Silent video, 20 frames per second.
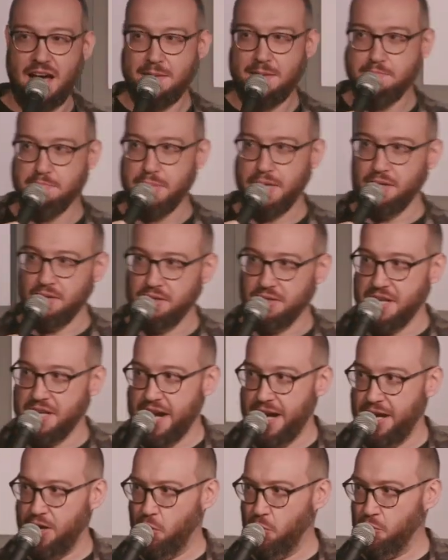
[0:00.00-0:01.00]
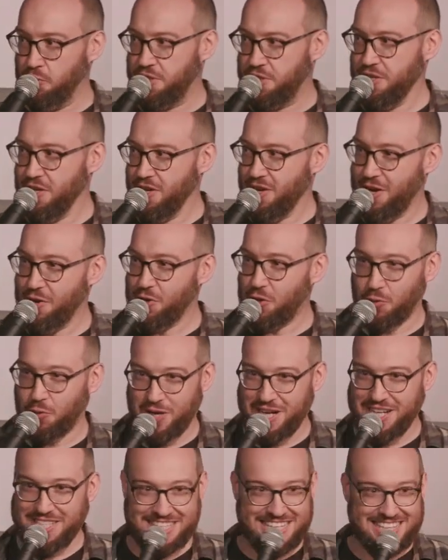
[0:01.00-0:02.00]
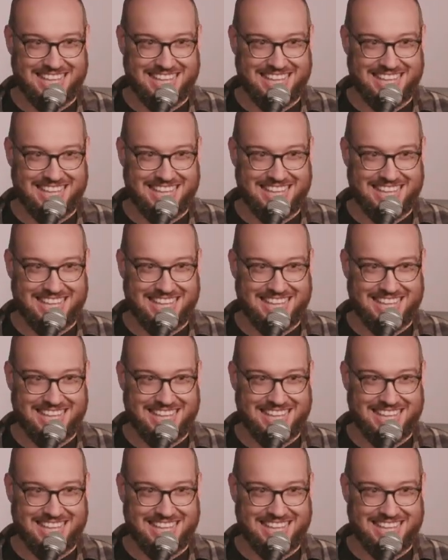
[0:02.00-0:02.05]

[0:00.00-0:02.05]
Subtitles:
I'm bald now. Do you know how crazy